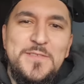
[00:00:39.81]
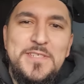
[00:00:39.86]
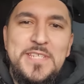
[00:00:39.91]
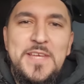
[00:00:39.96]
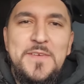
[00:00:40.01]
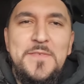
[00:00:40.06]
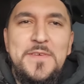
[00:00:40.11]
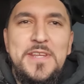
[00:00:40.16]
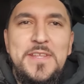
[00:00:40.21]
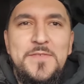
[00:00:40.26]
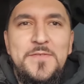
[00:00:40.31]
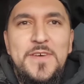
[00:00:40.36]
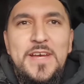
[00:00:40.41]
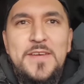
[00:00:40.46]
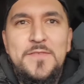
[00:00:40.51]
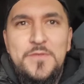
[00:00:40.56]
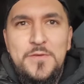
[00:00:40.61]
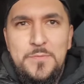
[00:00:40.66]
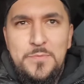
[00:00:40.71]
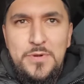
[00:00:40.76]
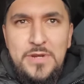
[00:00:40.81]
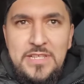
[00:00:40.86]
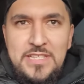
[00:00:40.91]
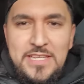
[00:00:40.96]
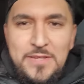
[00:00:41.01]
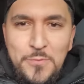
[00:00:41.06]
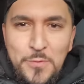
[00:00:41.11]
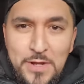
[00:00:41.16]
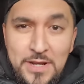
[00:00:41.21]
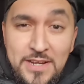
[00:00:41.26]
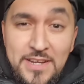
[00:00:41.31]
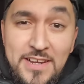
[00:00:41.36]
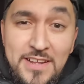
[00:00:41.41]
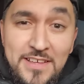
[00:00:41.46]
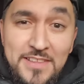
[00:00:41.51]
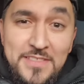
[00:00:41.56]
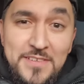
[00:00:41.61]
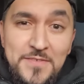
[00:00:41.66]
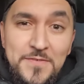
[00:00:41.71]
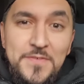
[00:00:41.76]
75 Caprice with
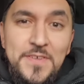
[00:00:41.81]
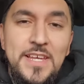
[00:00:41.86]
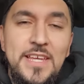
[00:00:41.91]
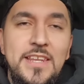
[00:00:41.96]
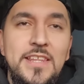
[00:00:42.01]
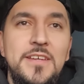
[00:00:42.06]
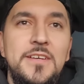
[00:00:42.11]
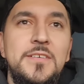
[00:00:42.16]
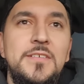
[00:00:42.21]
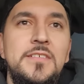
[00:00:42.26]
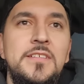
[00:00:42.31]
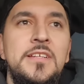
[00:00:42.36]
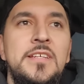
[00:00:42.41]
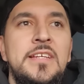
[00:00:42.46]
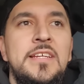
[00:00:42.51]
another video.